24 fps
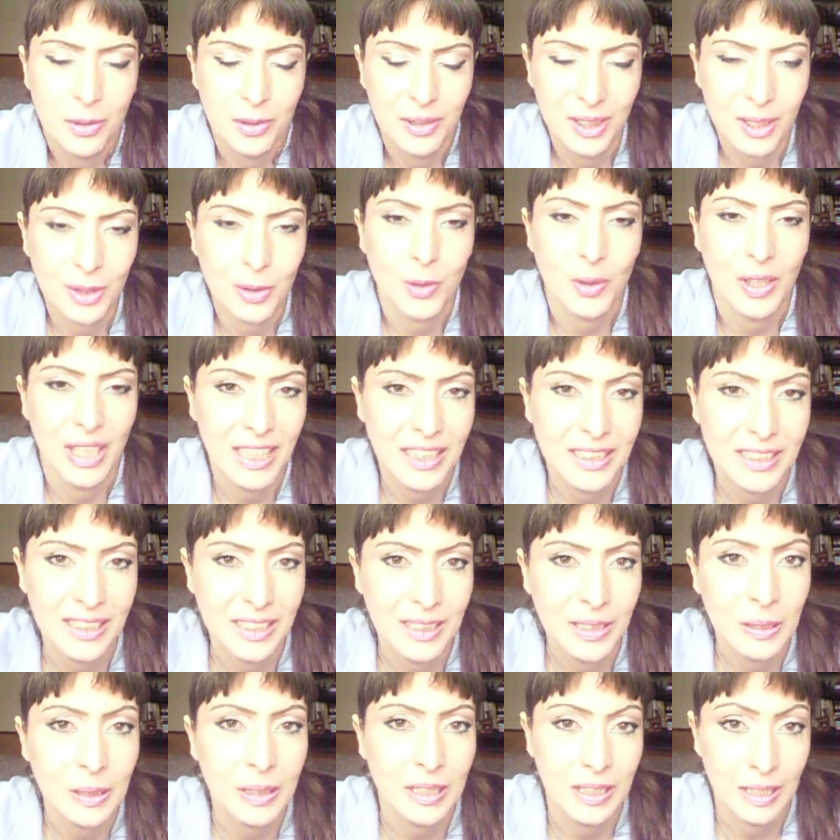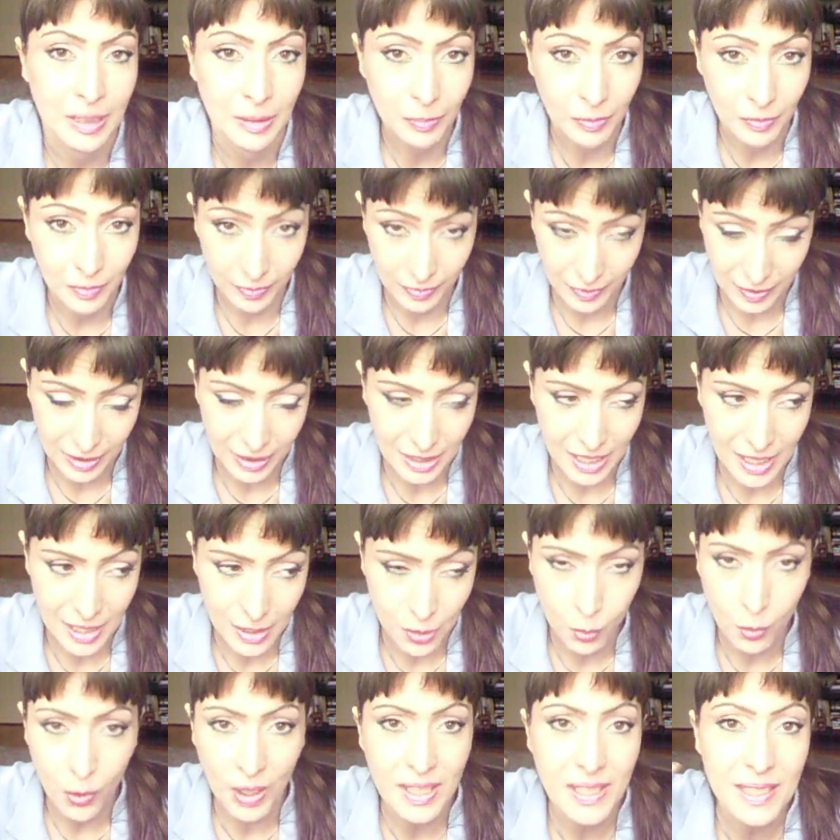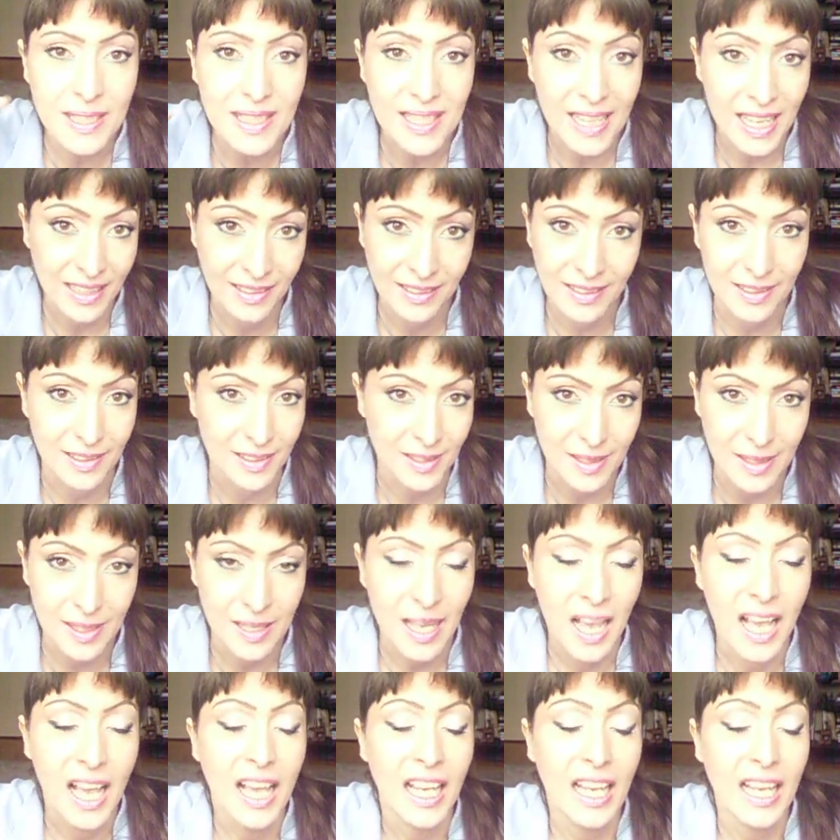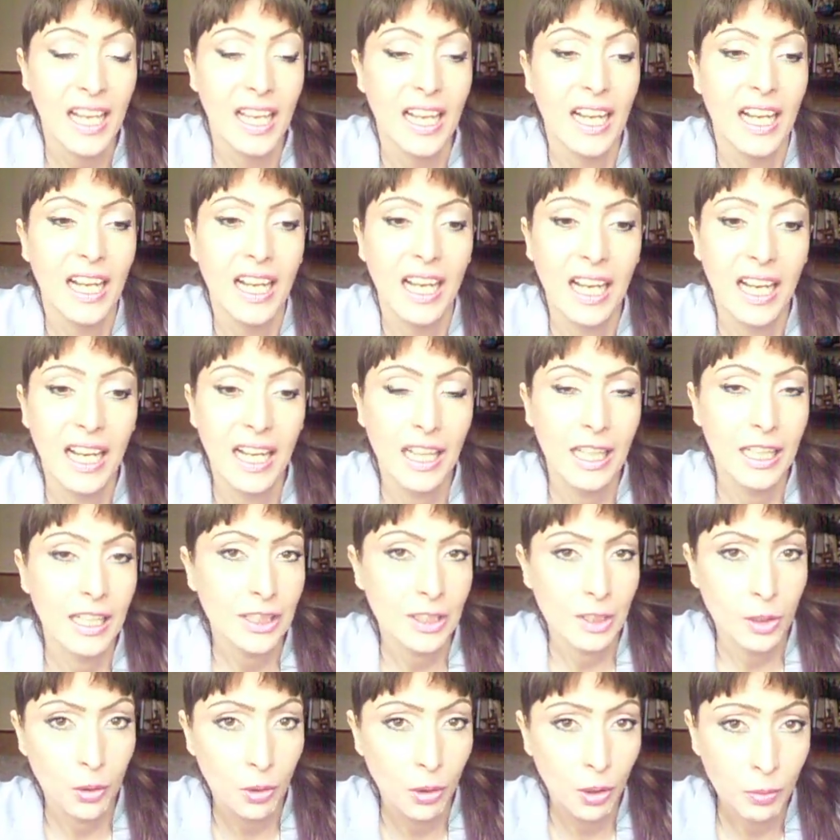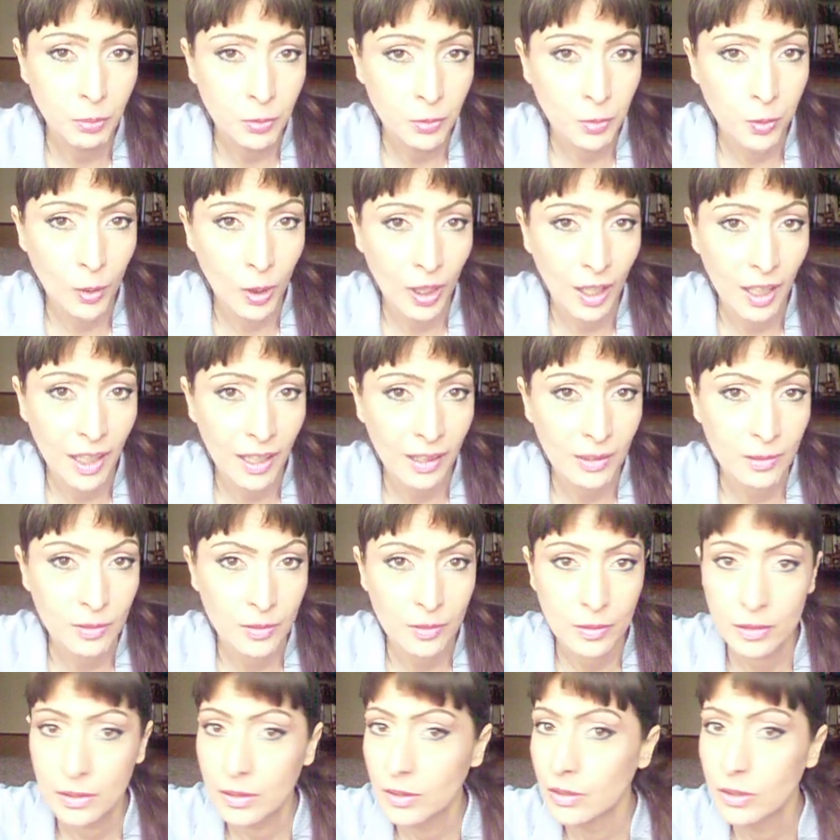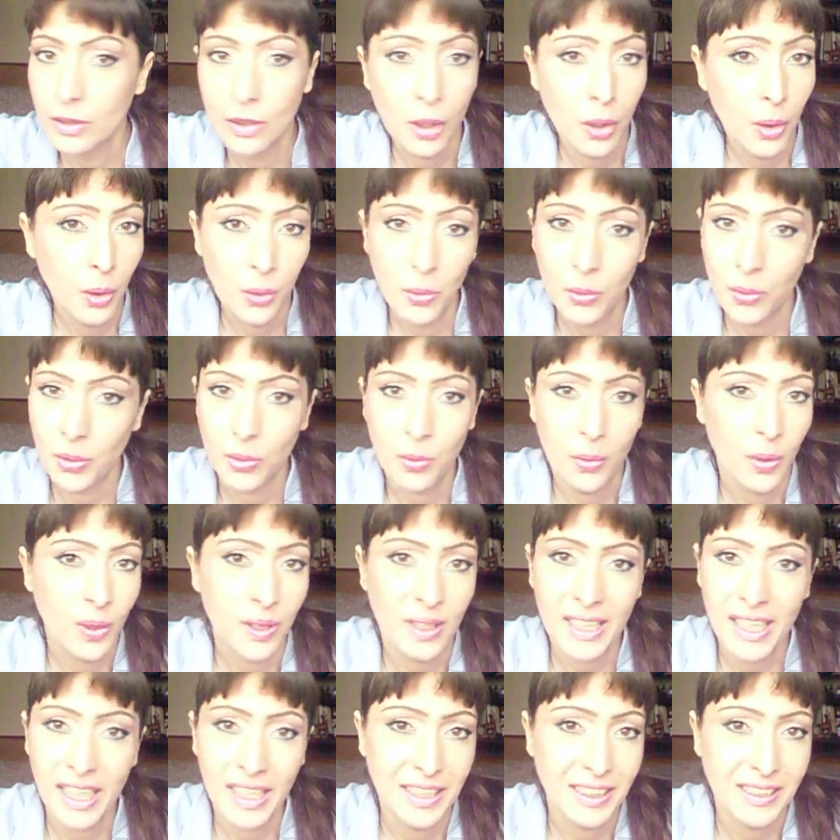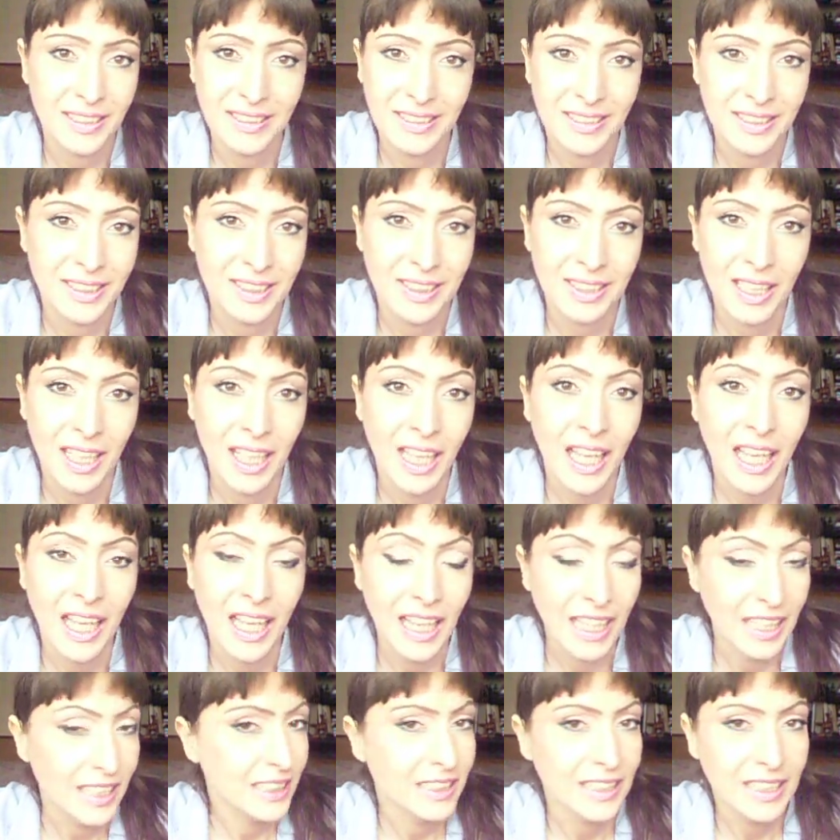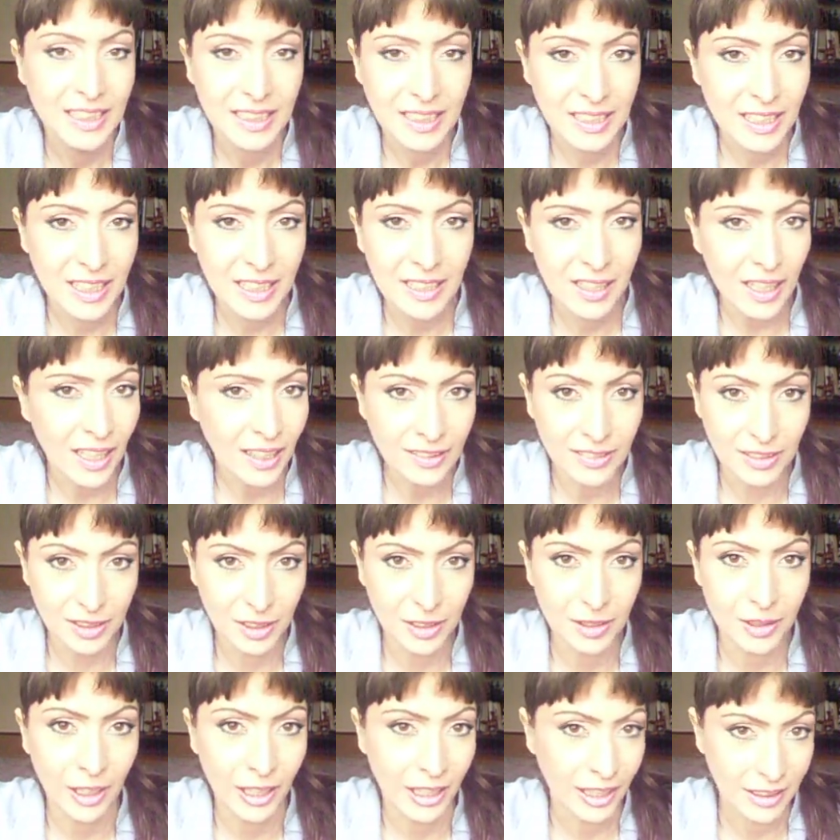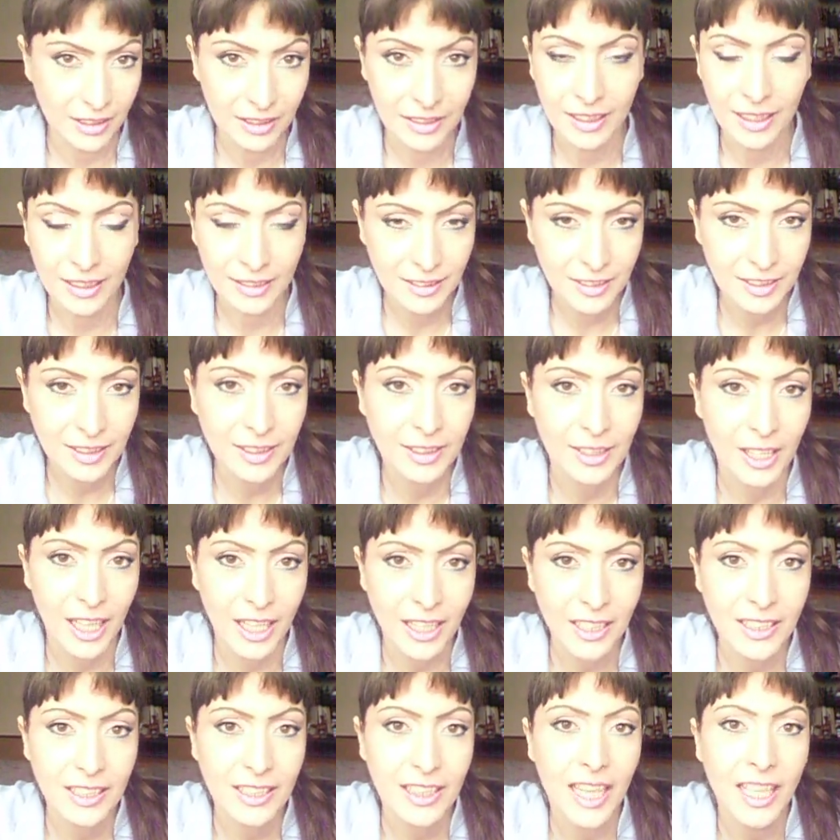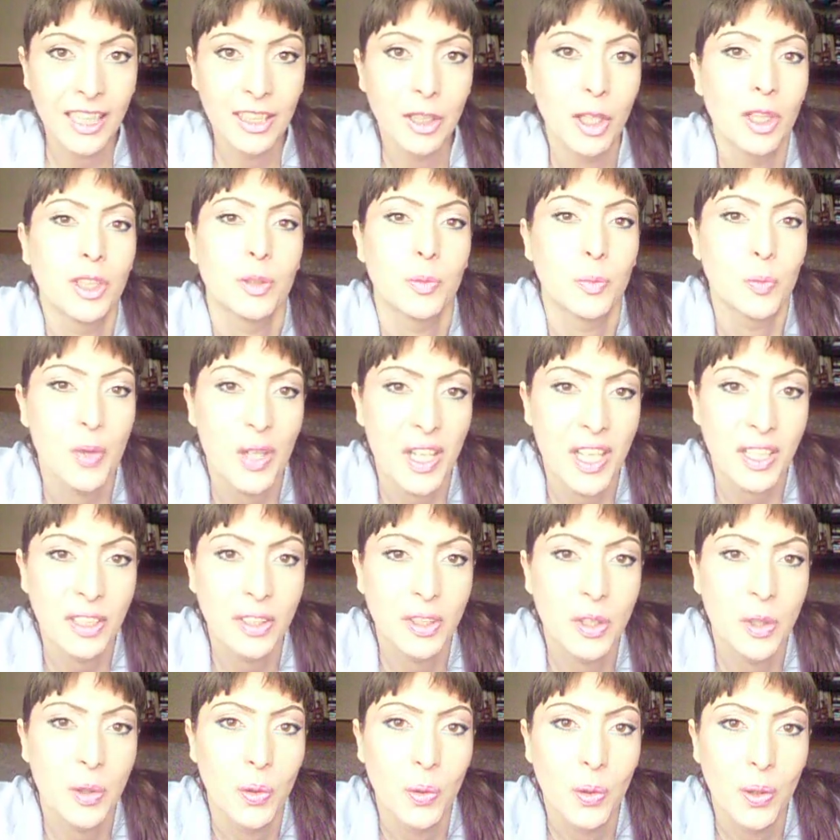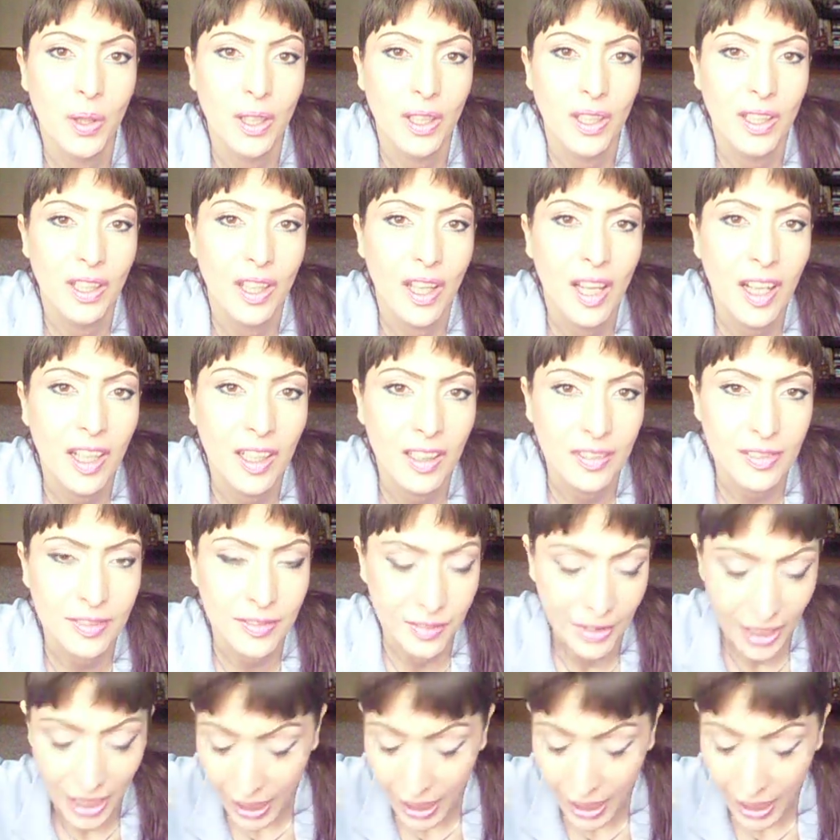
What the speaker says: to describe it in this one sentence. You hoped for love. No, you won't get it. This is the thunderstrike. Thunderstrike cannot bring you love.